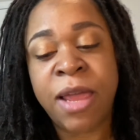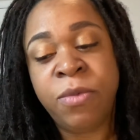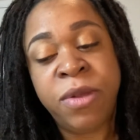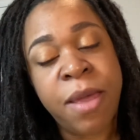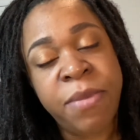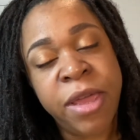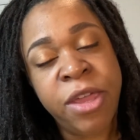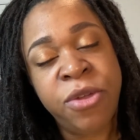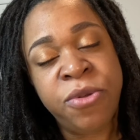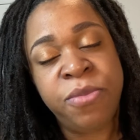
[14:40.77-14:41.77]
I will not bug
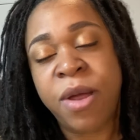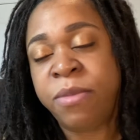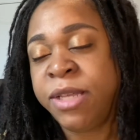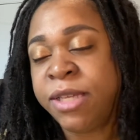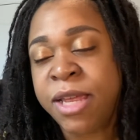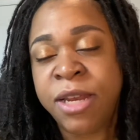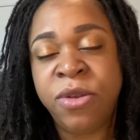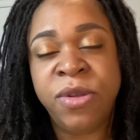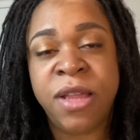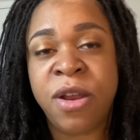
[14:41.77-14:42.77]
you, probably send a
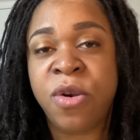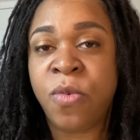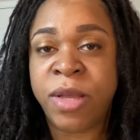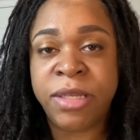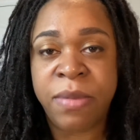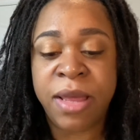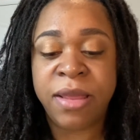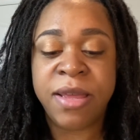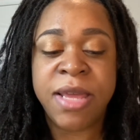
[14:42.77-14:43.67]
newsletter once a month.